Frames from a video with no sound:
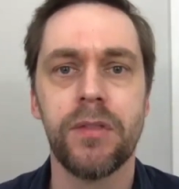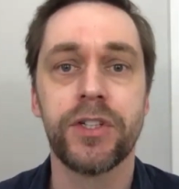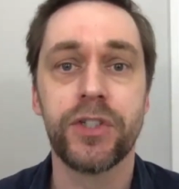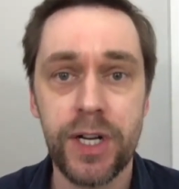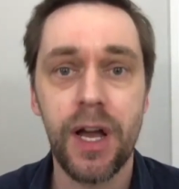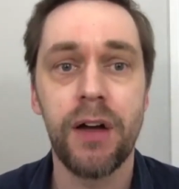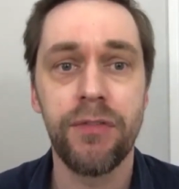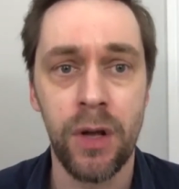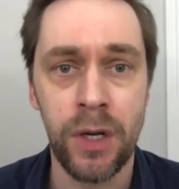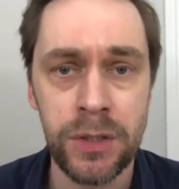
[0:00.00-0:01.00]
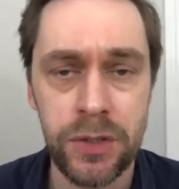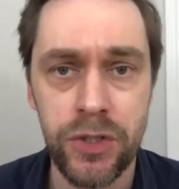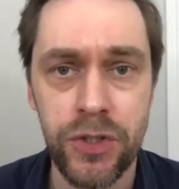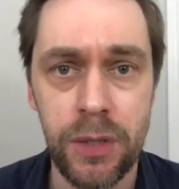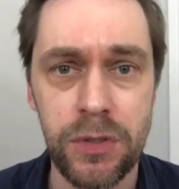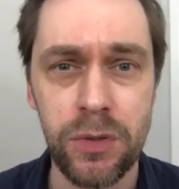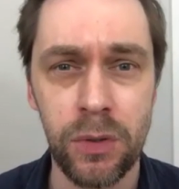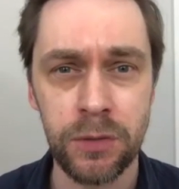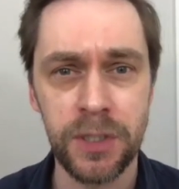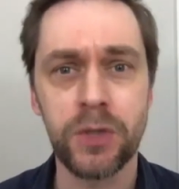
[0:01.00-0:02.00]
trick I've learned, the trick that was
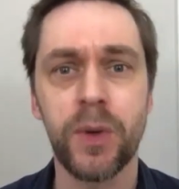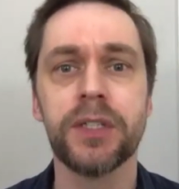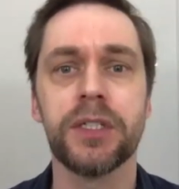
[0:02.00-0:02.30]
taught to me 20